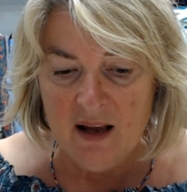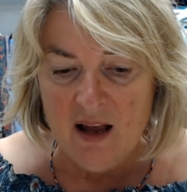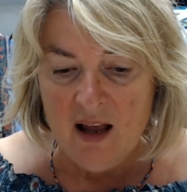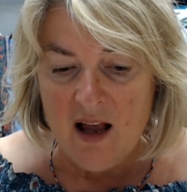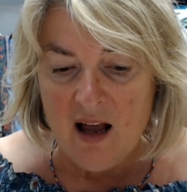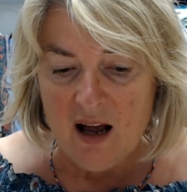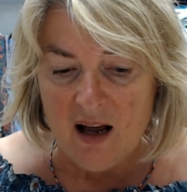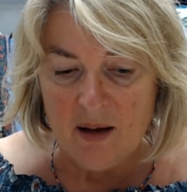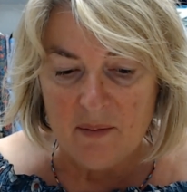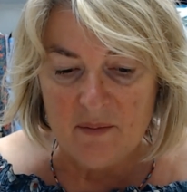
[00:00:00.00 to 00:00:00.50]

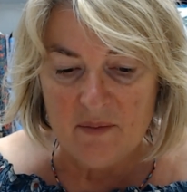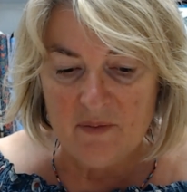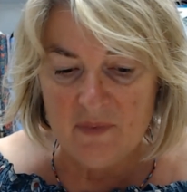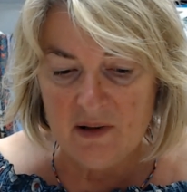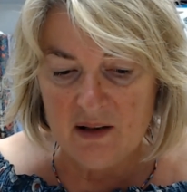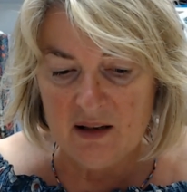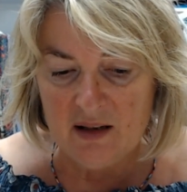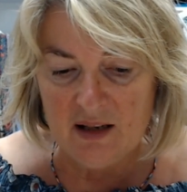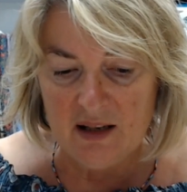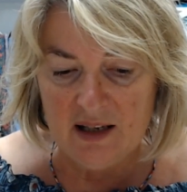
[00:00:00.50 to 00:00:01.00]

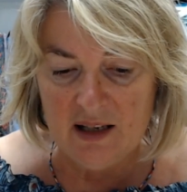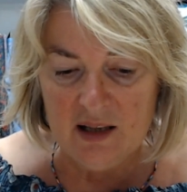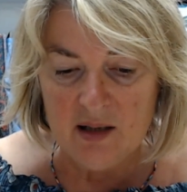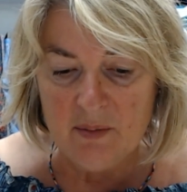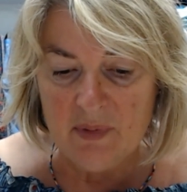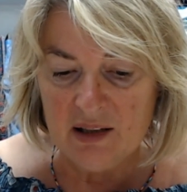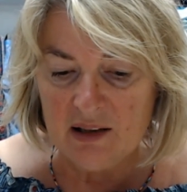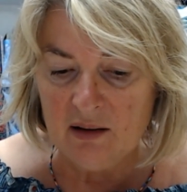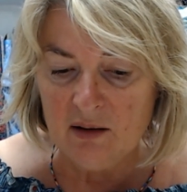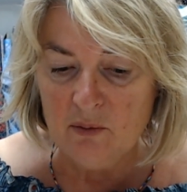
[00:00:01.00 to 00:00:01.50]
In the
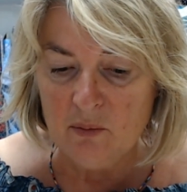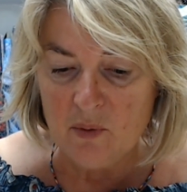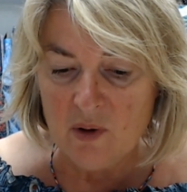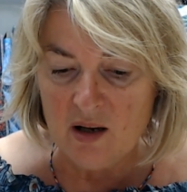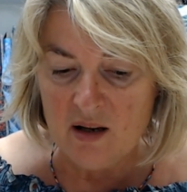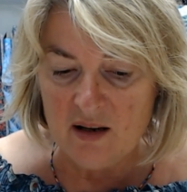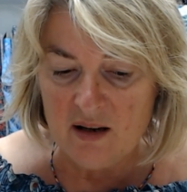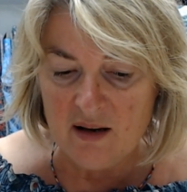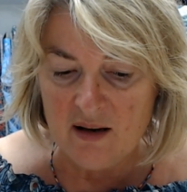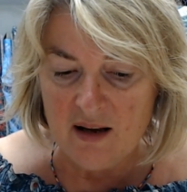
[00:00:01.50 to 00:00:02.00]
middle
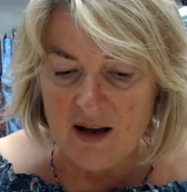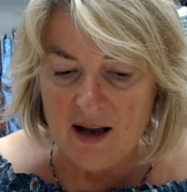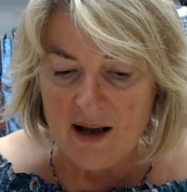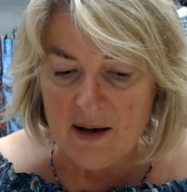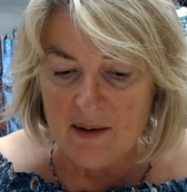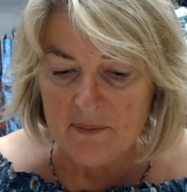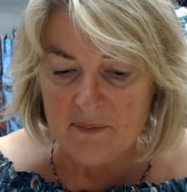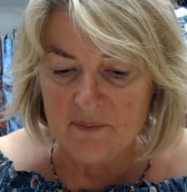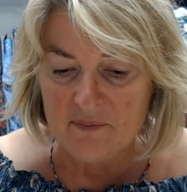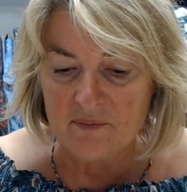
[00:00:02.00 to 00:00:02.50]
were
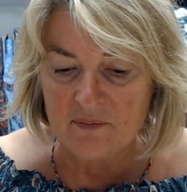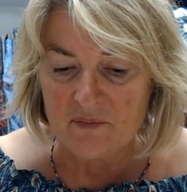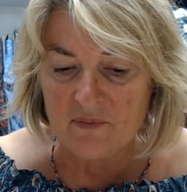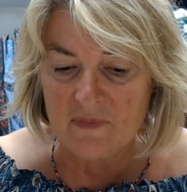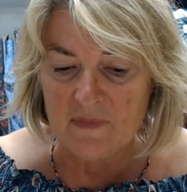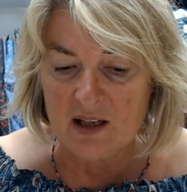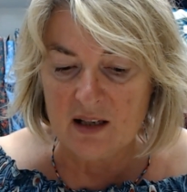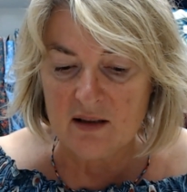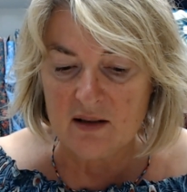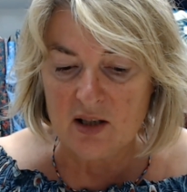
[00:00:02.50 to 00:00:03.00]

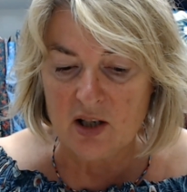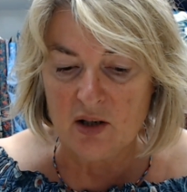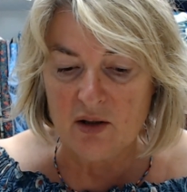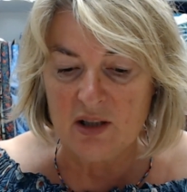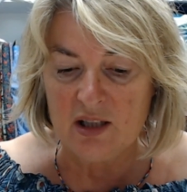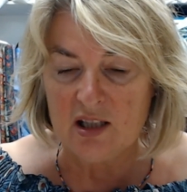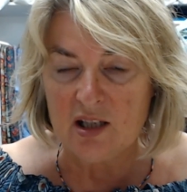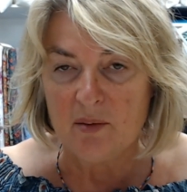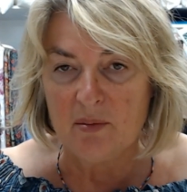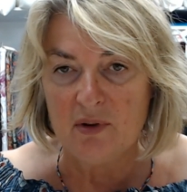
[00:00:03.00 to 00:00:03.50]

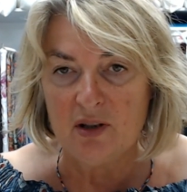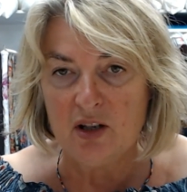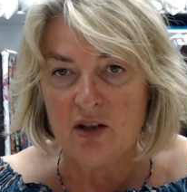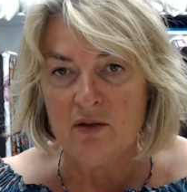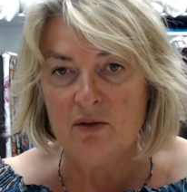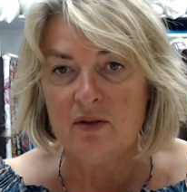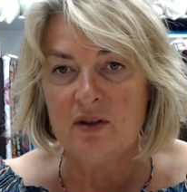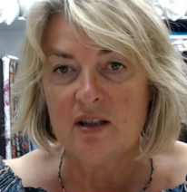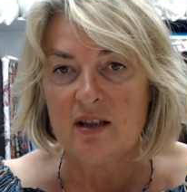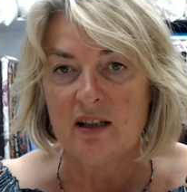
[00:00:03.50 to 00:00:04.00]
Tony
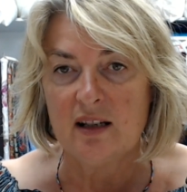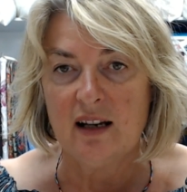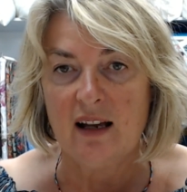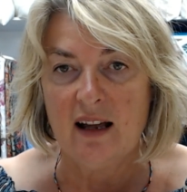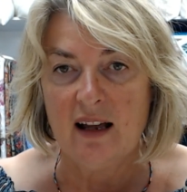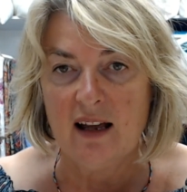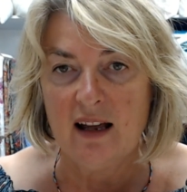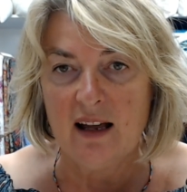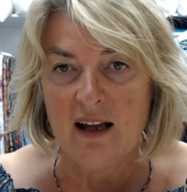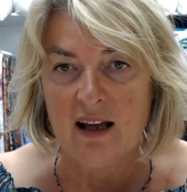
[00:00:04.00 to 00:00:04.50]
W's
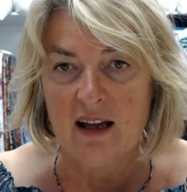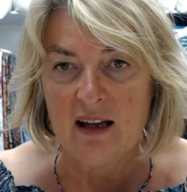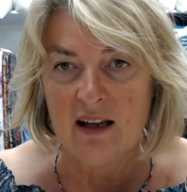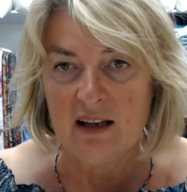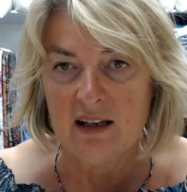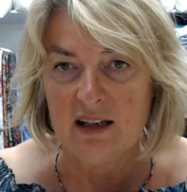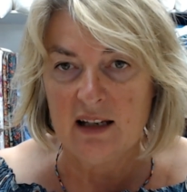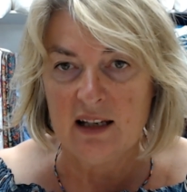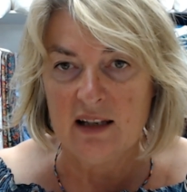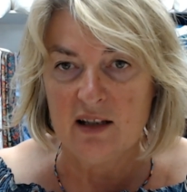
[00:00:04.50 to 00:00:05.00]

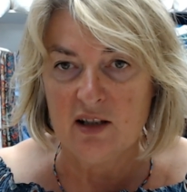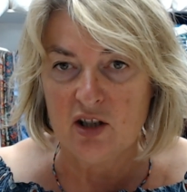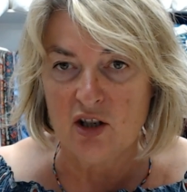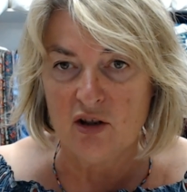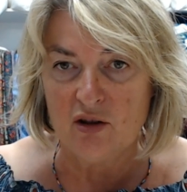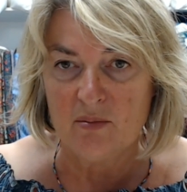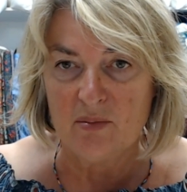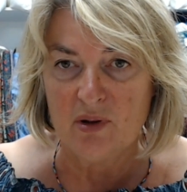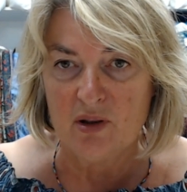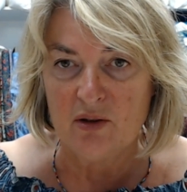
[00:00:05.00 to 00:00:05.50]
in the
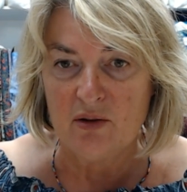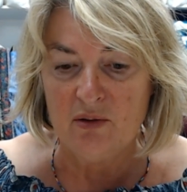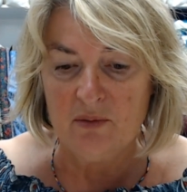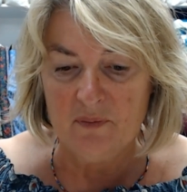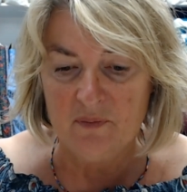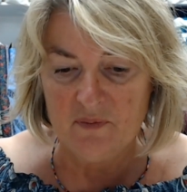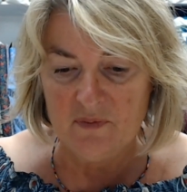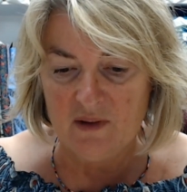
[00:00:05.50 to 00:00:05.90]
dark blue.